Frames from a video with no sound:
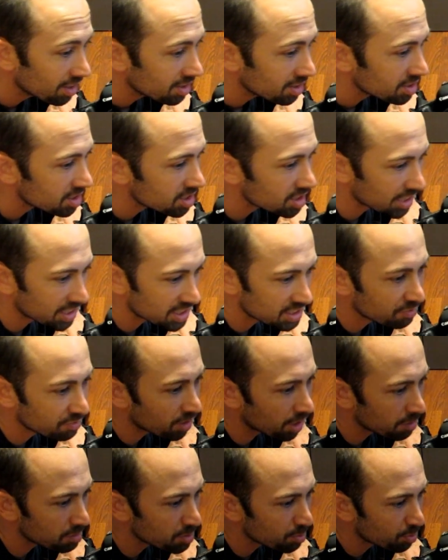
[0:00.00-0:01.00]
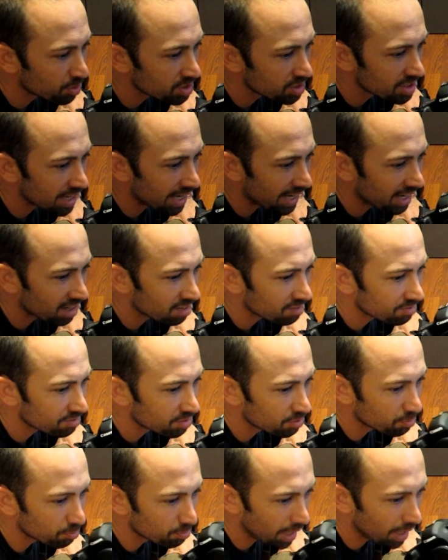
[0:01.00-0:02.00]
6 frames per second
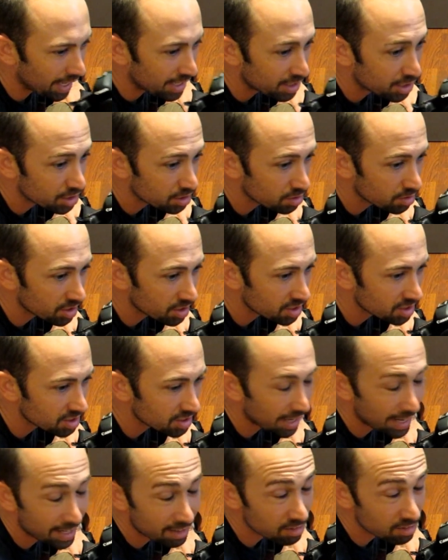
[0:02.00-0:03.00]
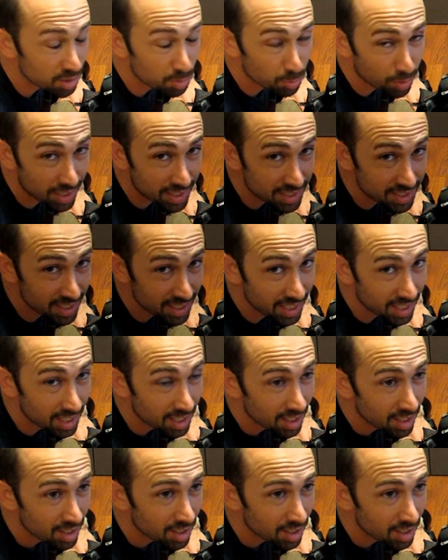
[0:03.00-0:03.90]
for my shooting style is plenty,